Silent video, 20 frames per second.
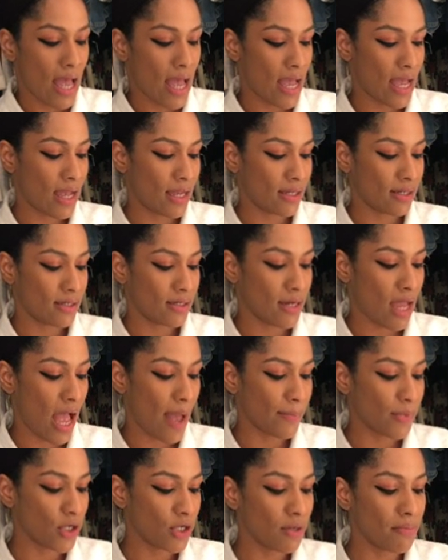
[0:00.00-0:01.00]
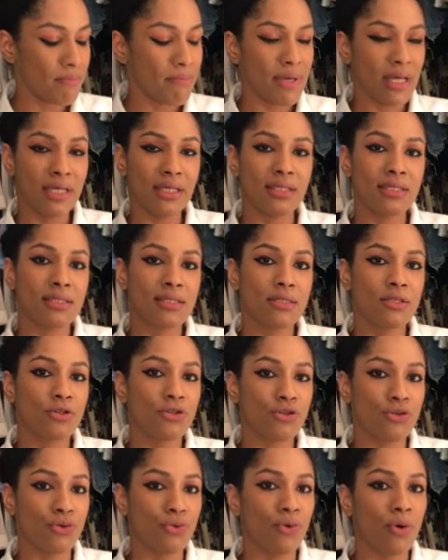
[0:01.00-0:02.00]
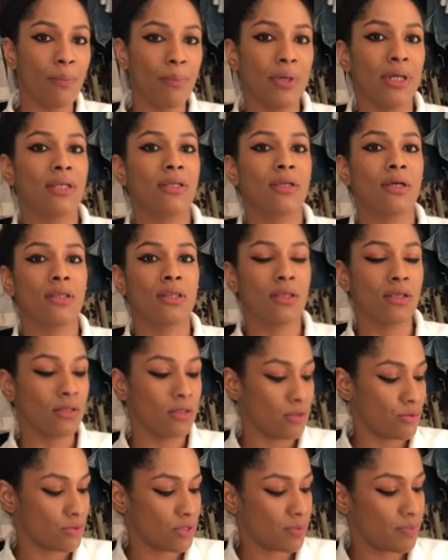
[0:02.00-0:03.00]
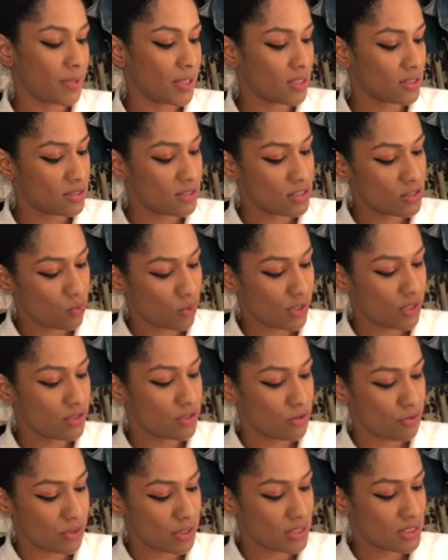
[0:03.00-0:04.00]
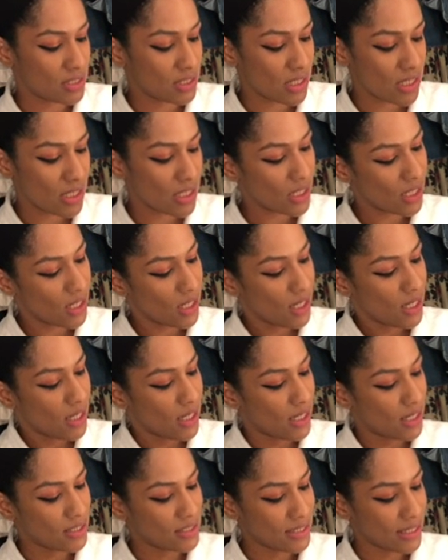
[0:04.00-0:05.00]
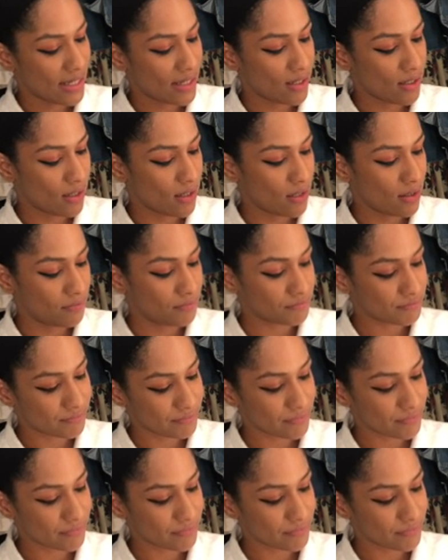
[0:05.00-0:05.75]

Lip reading: and I'm gonna mix the two a bit and then use it, because this one, as you can see, is like a